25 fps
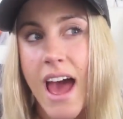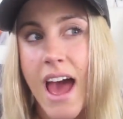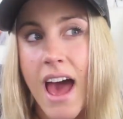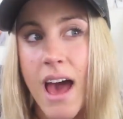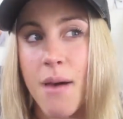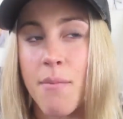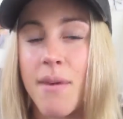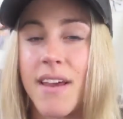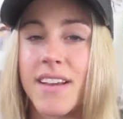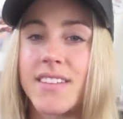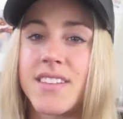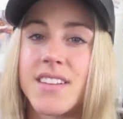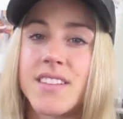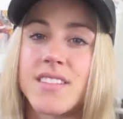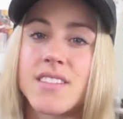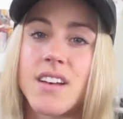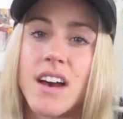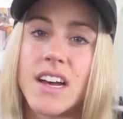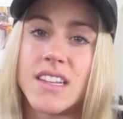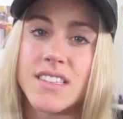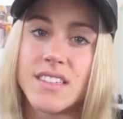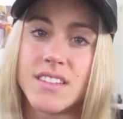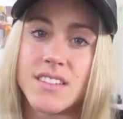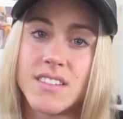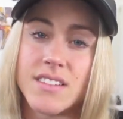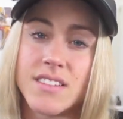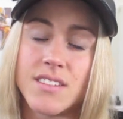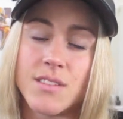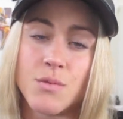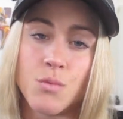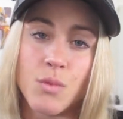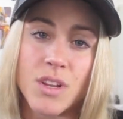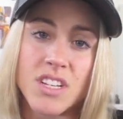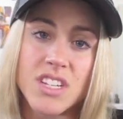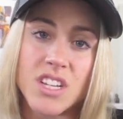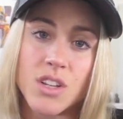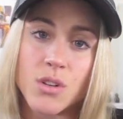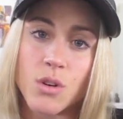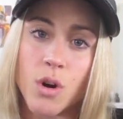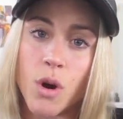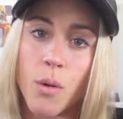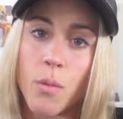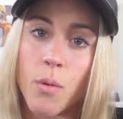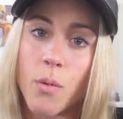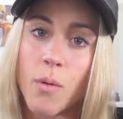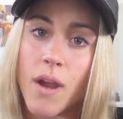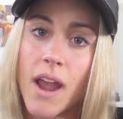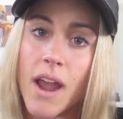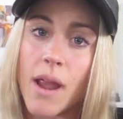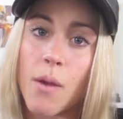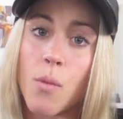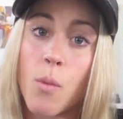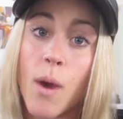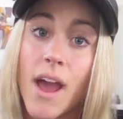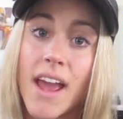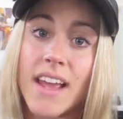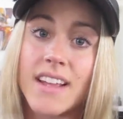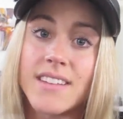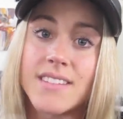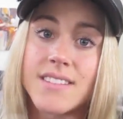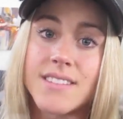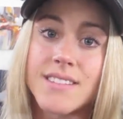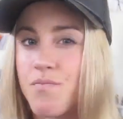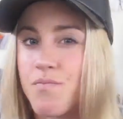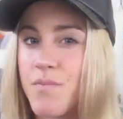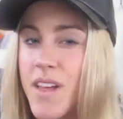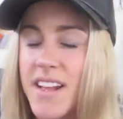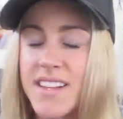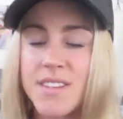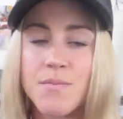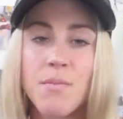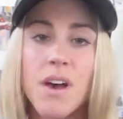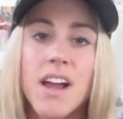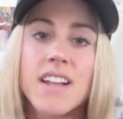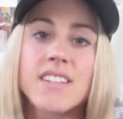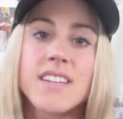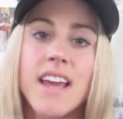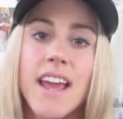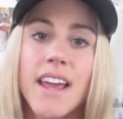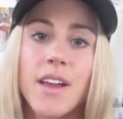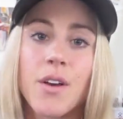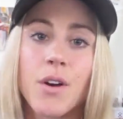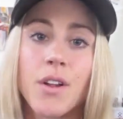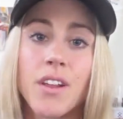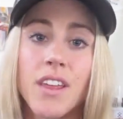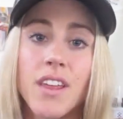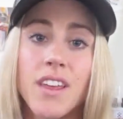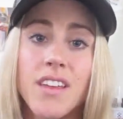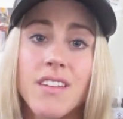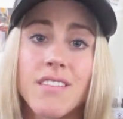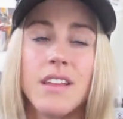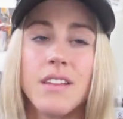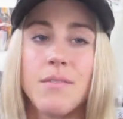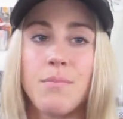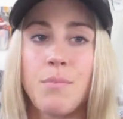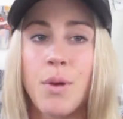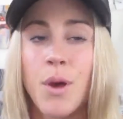ab exercises which incorporate weights. That's my take on it.